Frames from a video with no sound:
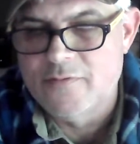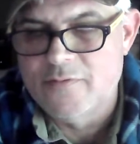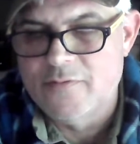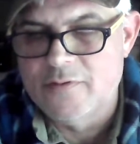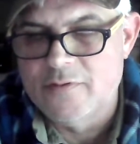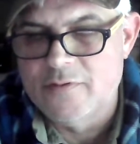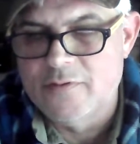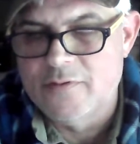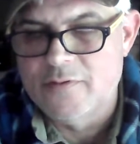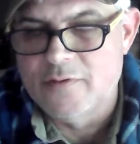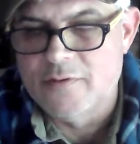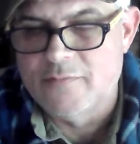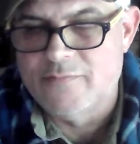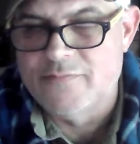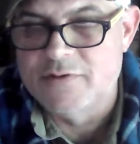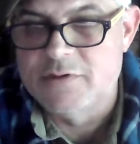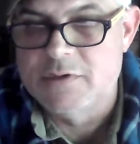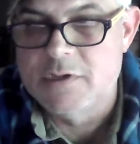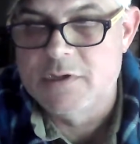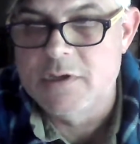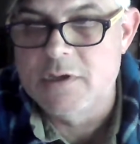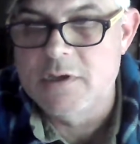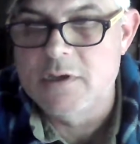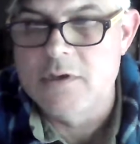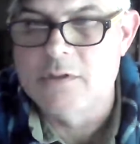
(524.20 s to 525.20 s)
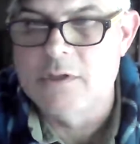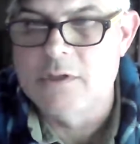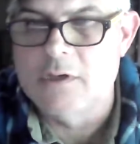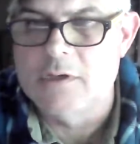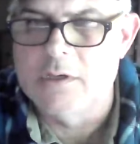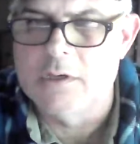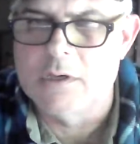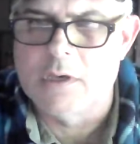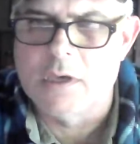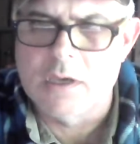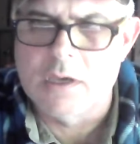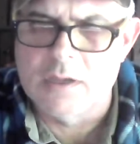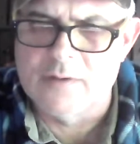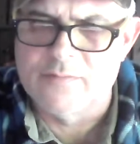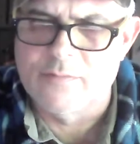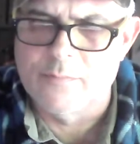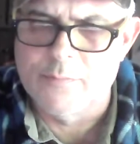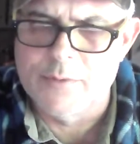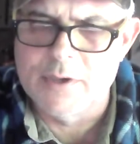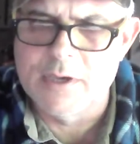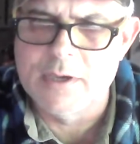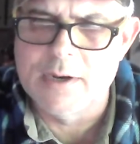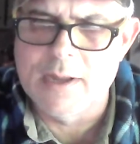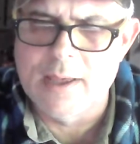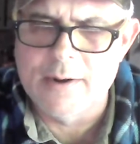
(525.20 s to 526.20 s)
for the fatigue that you get from
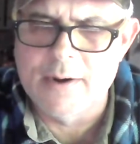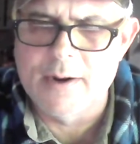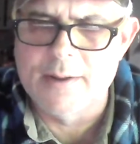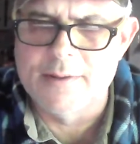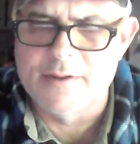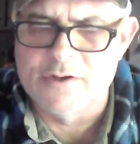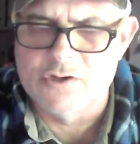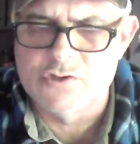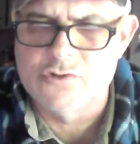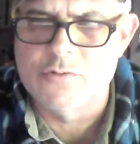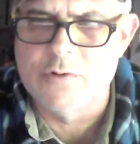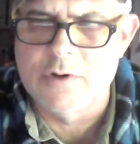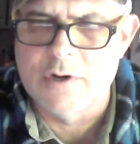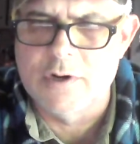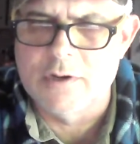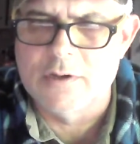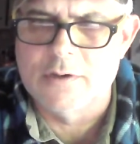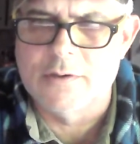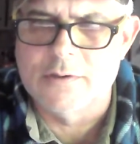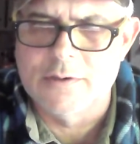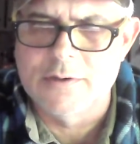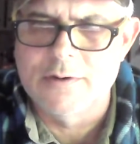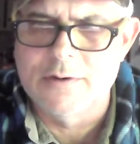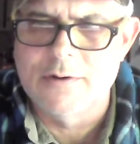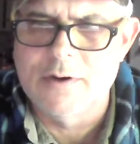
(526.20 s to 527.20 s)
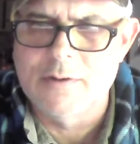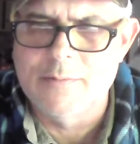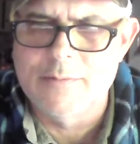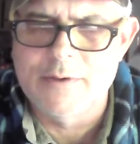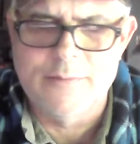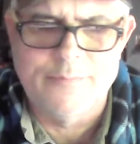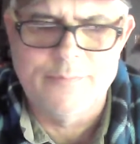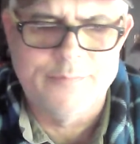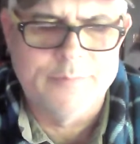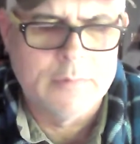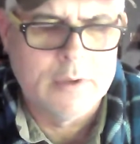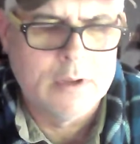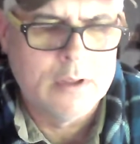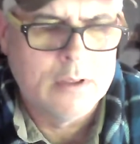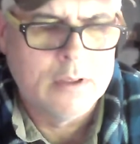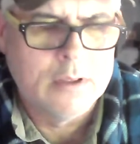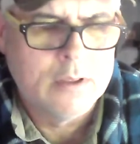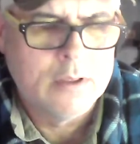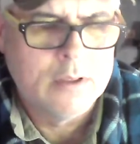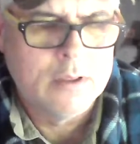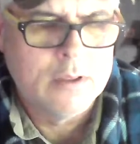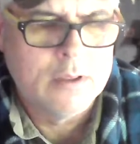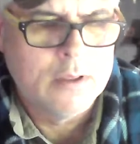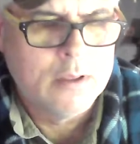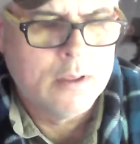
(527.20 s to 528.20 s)
being out on the trail. You know what I mean?
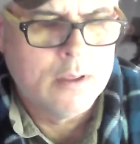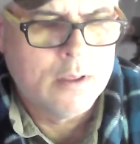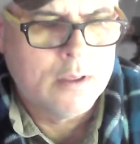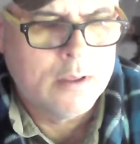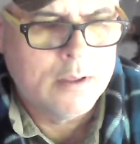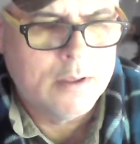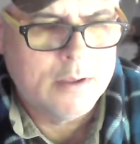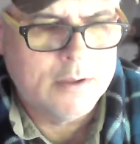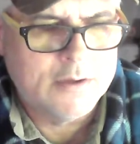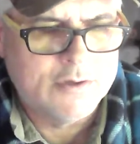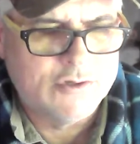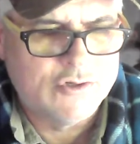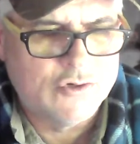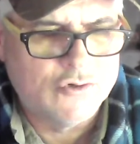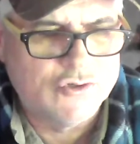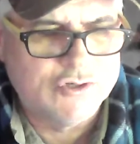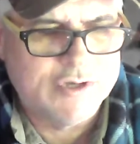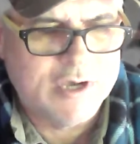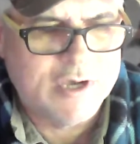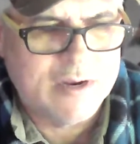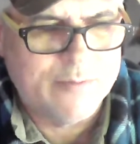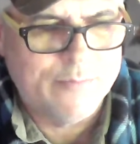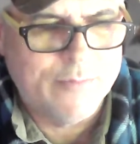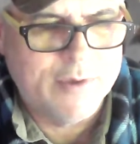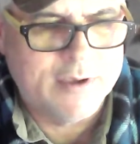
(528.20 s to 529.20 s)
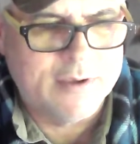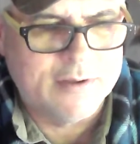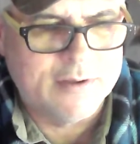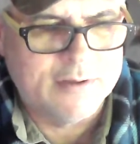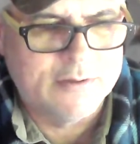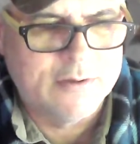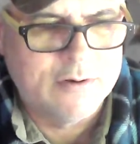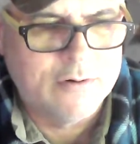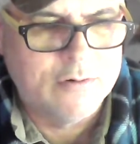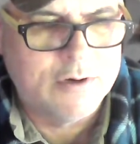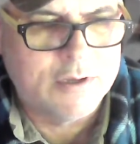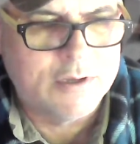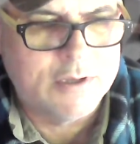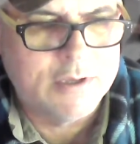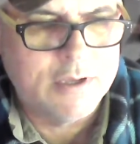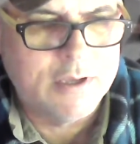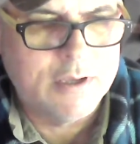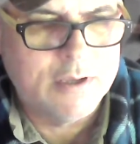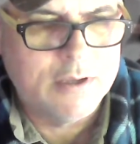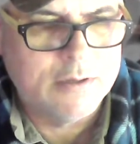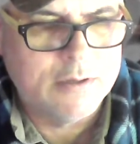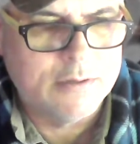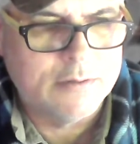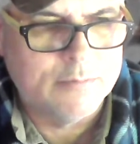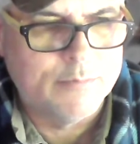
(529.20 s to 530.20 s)
It shows you how to make a
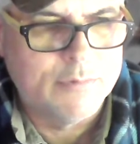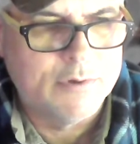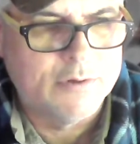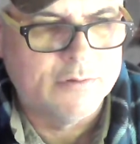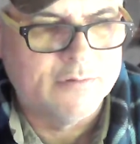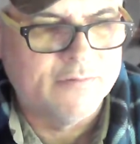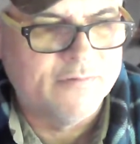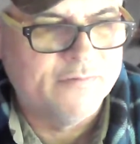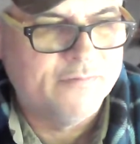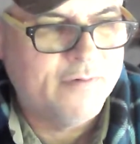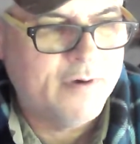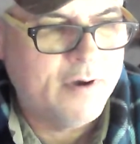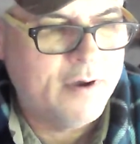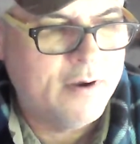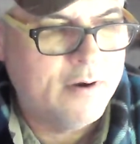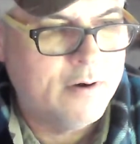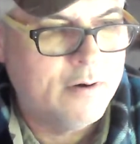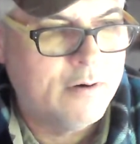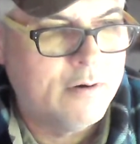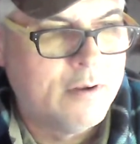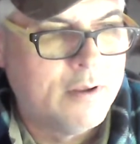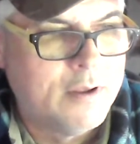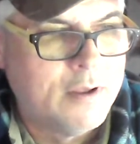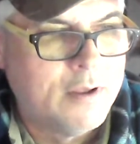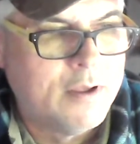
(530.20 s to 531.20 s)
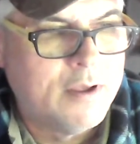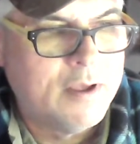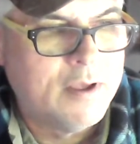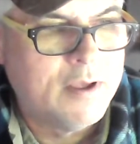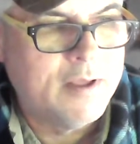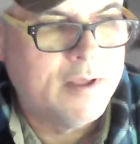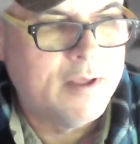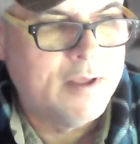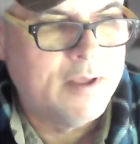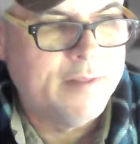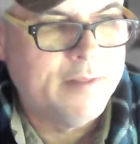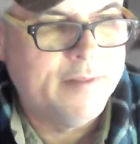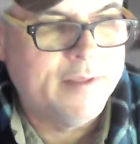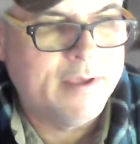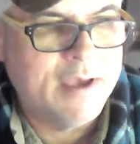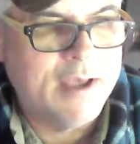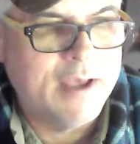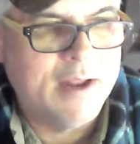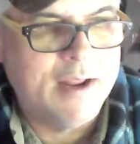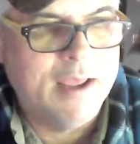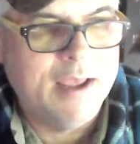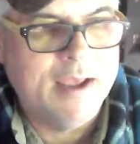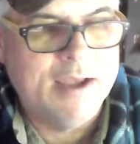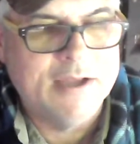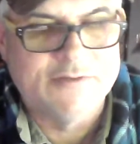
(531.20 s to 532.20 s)
tourniquet and build a fire. And they
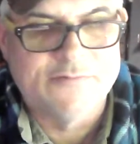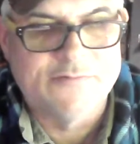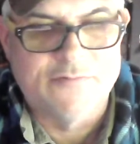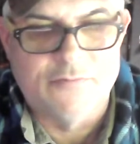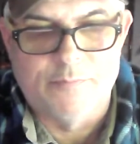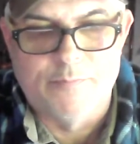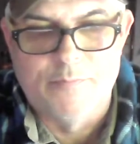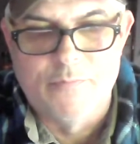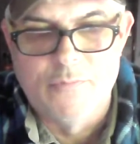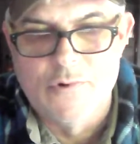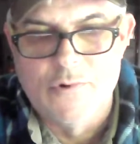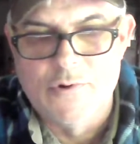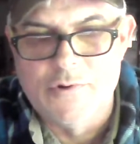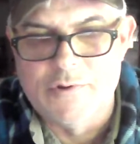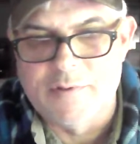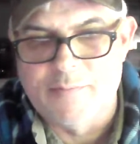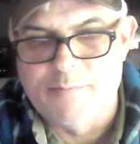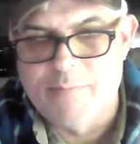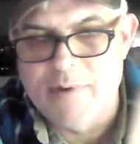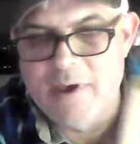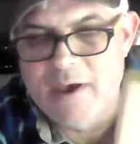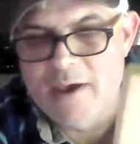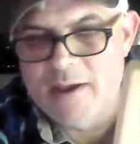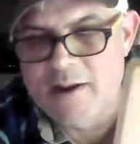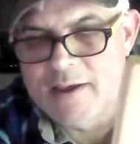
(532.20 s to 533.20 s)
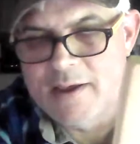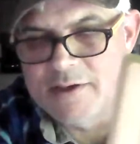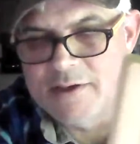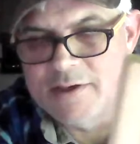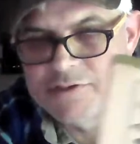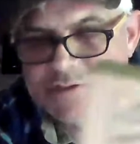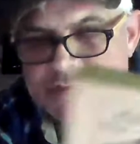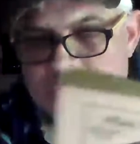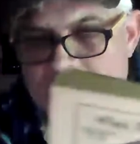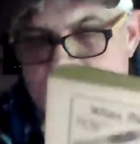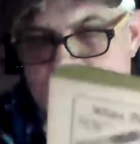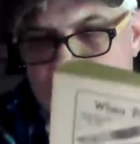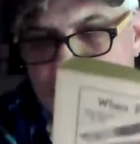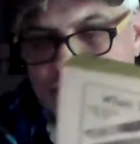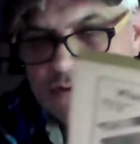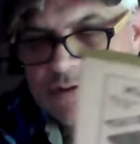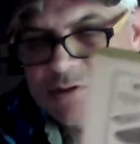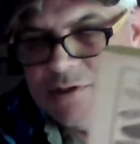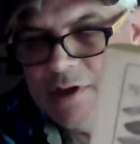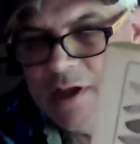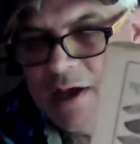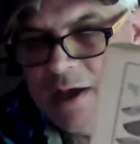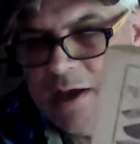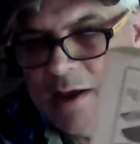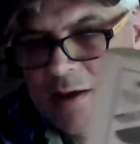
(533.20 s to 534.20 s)
got ads for really badass, dangerous